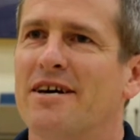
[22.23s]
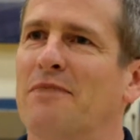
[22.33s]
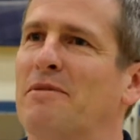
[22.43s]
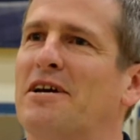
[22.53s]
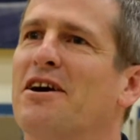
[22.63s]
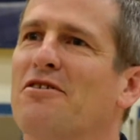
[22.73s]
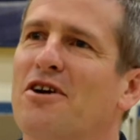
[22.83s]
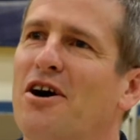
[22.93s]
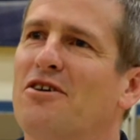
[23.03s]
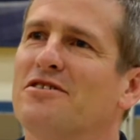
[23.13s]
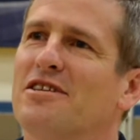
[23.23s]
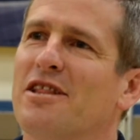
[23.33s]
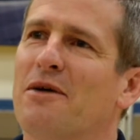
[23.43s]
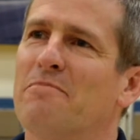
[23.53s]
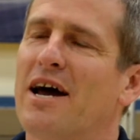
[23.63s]
I'm a Carroll College
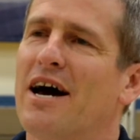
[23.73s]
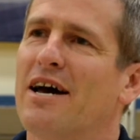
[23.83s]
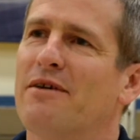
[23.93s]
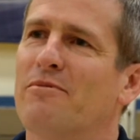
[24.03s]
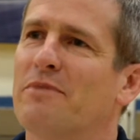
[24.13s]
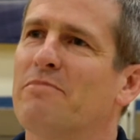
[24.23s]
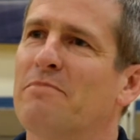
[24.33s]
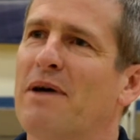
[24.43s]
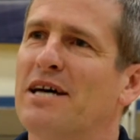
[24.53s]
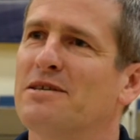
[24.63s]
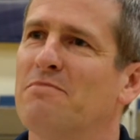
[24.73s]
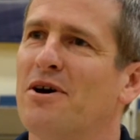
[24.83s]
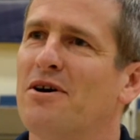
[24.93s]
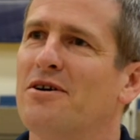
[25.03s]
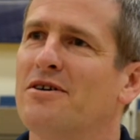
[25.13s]
alumni, went and played
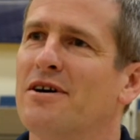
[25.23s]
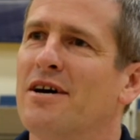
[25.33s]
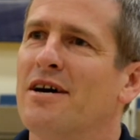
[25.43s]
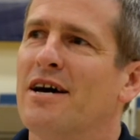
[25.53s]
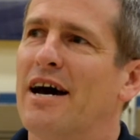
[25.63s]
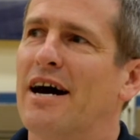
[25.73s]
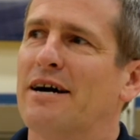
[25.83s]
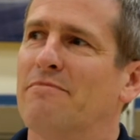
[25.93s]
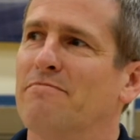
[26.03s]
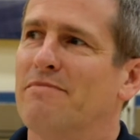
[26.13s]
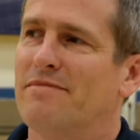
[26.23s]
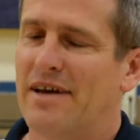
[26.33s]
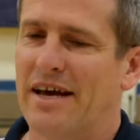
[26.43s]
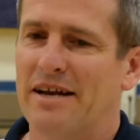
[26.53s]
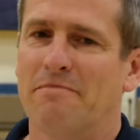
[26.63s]
basketball, um,
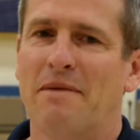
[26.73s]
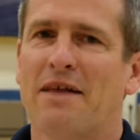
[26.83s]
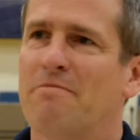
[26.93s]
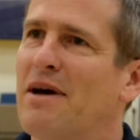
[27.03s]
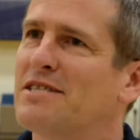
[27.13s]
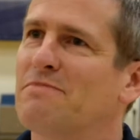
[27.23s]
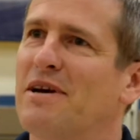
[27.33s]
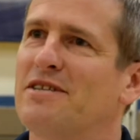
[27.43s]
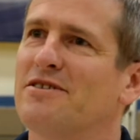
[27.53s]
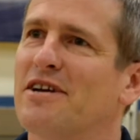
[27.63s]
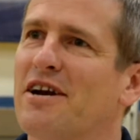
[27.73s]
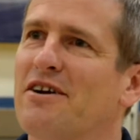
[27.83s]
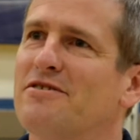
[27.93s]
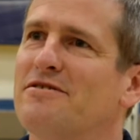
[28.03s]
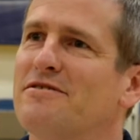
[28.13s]
and a mathematics major at
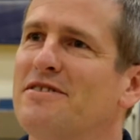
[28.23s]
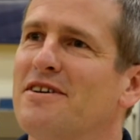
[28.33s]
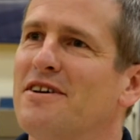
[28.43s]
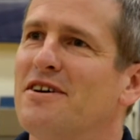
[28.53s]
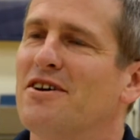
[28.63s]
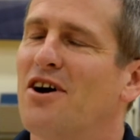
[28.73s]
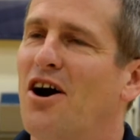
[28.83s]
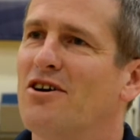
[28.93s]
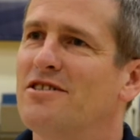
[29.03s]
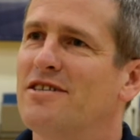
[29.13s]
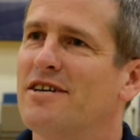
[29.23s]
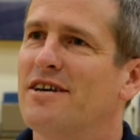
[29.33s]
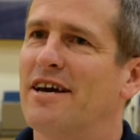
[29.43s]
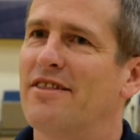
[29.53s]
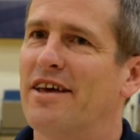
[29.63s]
Carroll college,
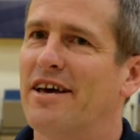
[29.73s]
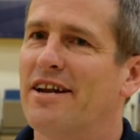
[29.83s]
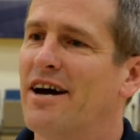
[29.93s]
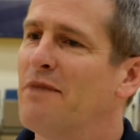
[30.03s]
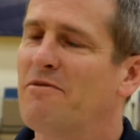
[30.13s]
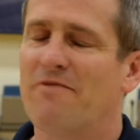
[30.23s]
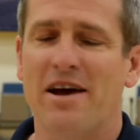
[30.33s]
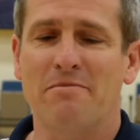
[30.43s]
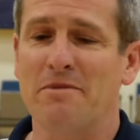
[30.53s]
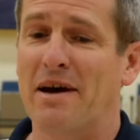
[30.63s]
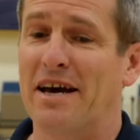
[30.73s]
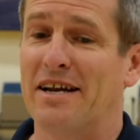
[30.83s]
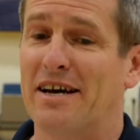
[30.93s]
and then I'm a family man.